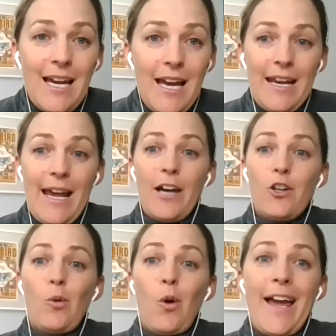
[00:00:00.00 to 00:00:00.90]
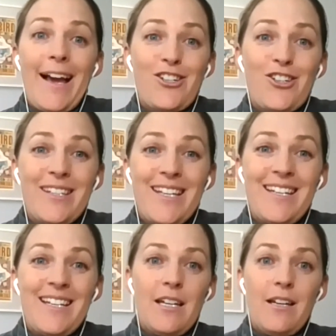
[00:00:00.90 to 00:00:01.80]
And how do I actually
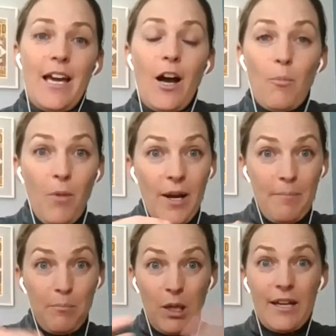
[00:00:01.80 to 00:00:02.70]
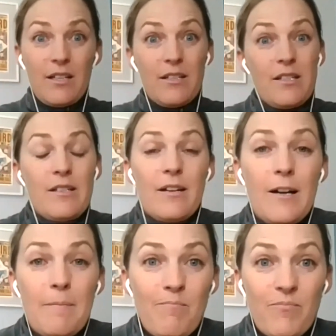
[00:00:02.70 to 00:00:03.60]
then help my players, find